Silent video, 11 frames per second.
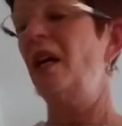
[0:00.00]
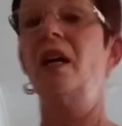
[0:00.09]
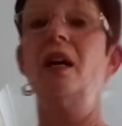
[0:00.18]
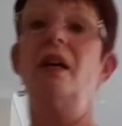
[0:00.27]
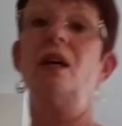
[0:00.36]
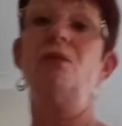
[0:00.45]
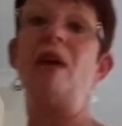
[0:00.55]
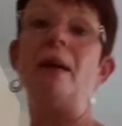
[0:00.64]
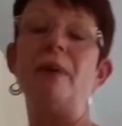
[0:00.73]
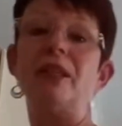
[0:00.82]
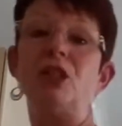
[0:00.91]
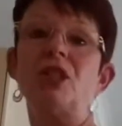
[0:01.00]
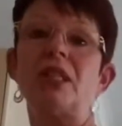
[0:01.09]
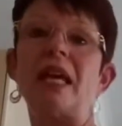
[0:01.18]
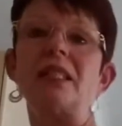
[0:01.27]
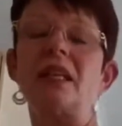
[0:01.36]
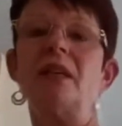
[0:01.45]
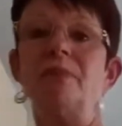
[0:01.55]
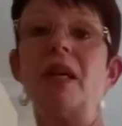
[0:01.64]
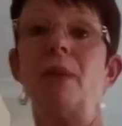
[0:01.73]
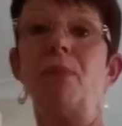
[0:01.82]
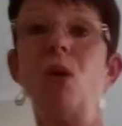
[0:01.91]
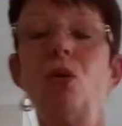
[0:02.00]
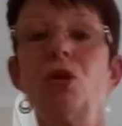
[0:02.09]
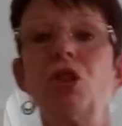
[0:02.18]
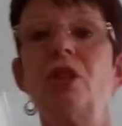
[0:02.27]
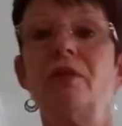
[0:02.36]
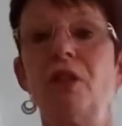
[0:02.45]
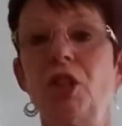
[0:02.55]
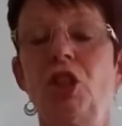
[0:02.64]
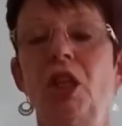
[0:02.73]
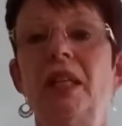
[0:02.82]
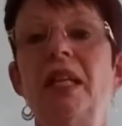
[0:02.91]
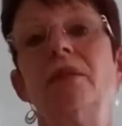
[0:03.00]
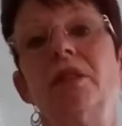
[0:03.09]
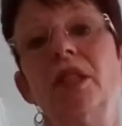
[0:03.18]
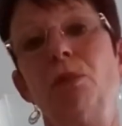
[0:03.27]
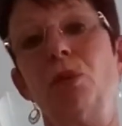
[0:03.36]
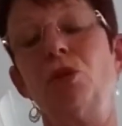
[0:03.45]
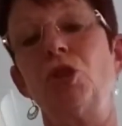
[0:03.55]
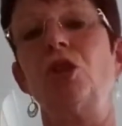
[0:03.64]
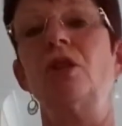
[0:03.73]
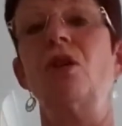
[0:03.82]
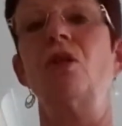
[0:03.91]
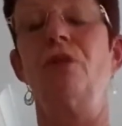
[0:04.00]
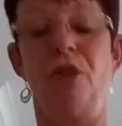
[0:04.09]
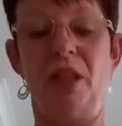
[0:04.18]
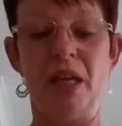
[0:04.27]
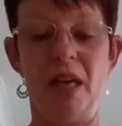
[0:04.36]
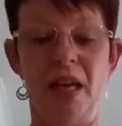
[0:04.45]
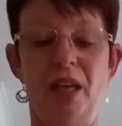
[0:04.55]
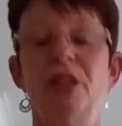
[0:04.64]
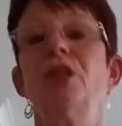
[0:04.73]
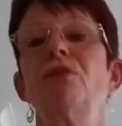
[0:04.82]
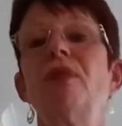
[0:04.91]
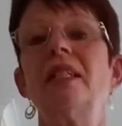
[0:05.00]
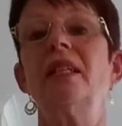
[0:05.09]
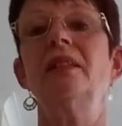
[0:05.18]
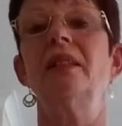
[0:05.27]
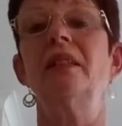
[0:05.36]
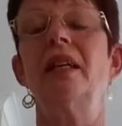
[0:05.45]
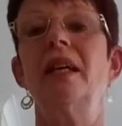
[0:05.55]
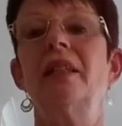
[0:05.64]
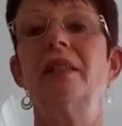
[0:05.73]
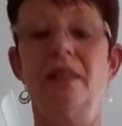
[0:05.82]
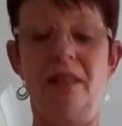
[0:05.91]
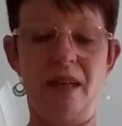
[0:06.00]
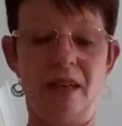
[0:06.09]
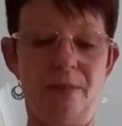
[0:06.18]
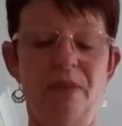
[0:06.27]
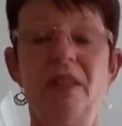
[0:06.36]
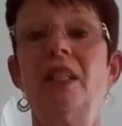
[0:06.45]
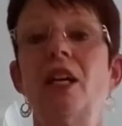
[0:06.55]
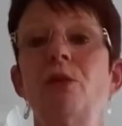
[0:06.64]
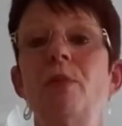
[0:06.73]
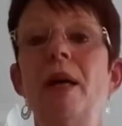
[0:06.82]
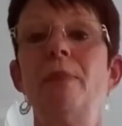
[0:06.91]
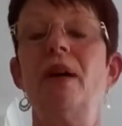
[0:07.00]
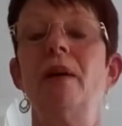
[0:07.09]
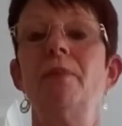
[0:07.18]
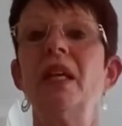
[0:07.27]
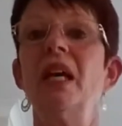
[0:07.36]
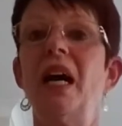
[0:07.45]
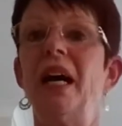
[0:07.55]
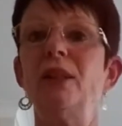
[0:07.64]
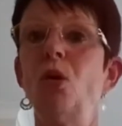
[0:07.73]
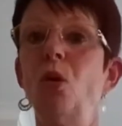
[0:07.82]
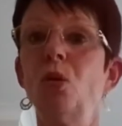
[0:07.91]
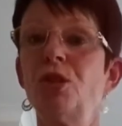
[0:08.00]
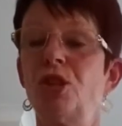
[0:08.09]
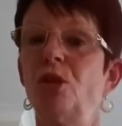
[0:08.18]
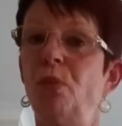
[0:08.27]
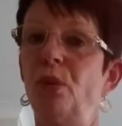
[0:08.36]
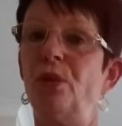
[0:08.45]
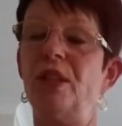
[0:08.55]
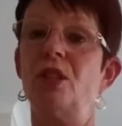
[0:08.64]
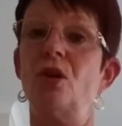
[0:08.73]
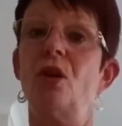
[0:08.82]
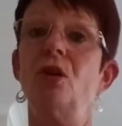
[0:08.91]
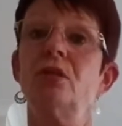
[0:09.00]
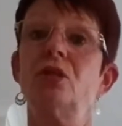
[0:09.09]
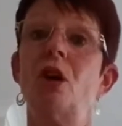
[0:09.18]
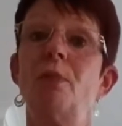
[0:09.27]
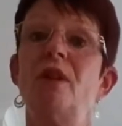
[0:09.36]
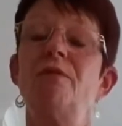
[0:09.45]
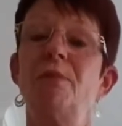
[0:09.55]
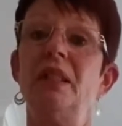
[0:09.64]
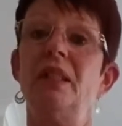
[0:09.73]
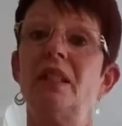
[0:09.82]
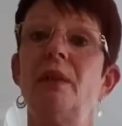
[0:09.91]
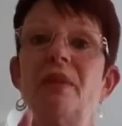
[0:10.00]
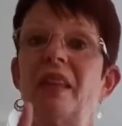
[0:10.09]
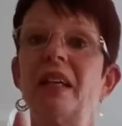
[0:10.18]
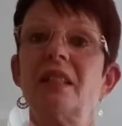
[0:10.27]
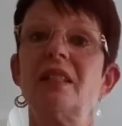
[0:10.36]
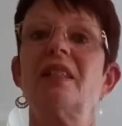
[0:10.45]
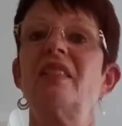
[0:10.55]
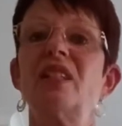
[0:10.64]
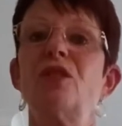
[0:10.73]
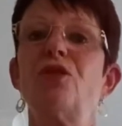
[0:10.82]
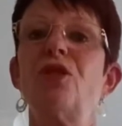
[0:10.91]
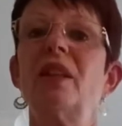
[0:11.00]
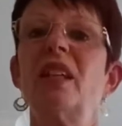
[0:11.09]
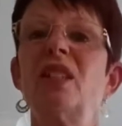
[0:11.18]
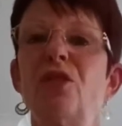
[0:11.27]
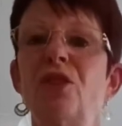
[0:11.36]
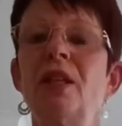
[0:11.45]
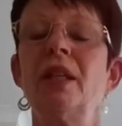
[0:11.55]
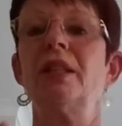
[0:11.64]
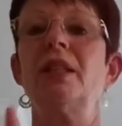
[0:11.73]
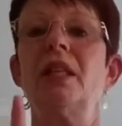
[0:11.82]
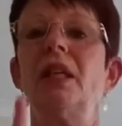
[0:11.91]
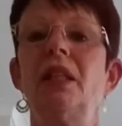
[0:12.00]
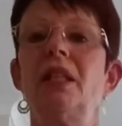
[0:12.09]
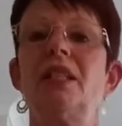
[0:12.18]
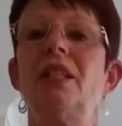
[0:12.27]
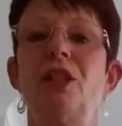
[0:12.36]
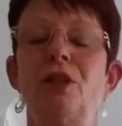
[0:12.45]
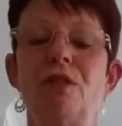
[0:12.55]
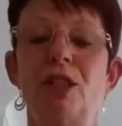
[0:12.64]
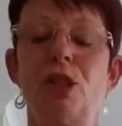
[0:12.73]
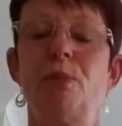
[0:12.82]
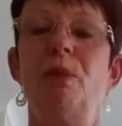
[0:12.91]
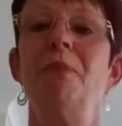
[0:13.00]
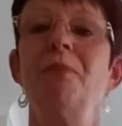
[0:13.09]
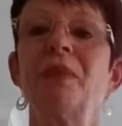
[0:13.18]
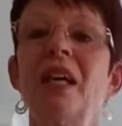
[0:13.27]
a wrap, I just get a portion of the chicken out and a portion of the red onion and the yellow pepper. I also put this on top of pizza, but that's for another day. That's another recipe.